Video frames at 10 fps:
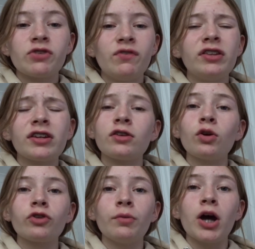Physics,
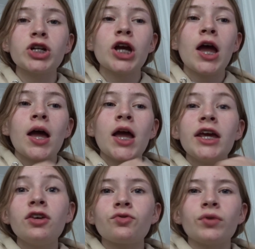not so much.
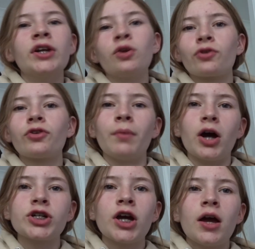History, not so
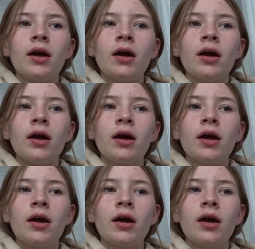much.